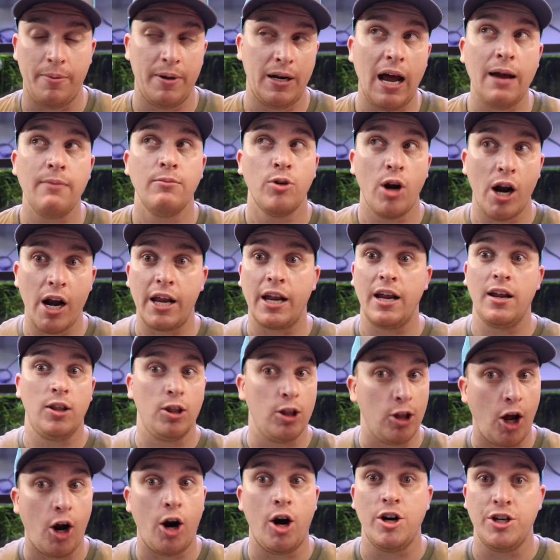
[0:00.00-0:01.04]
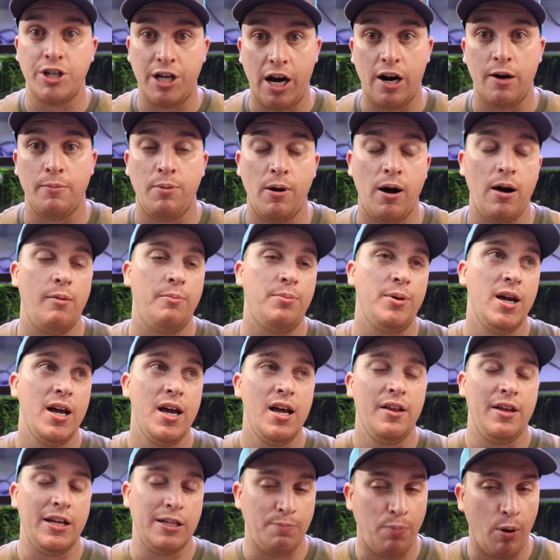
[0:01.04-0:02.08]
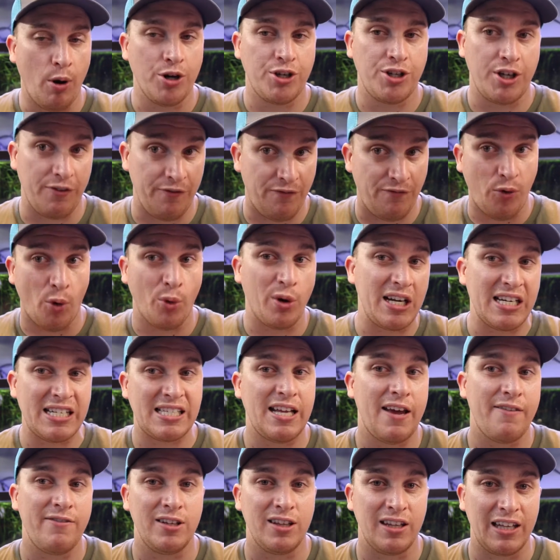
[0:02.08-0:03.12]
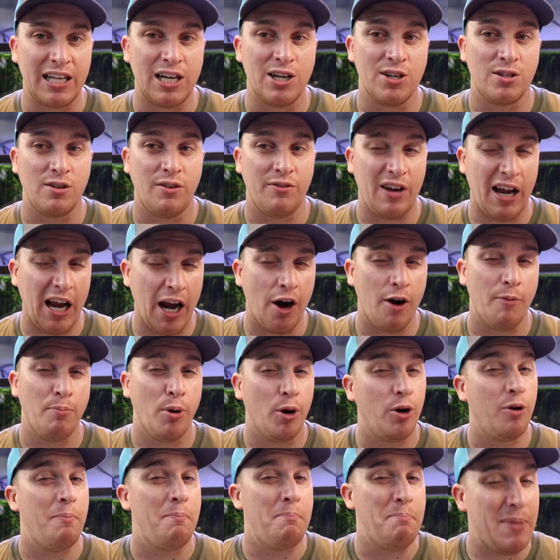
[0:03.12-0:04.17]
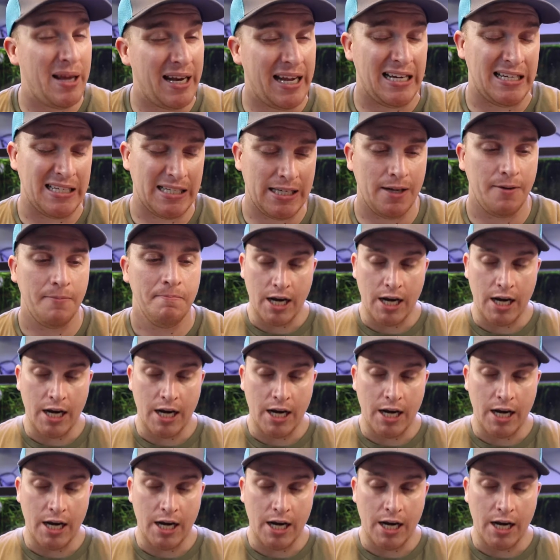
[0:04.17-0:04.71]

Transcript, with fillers: And I'm running a large air pump that's pushing 47 liters of air per minute.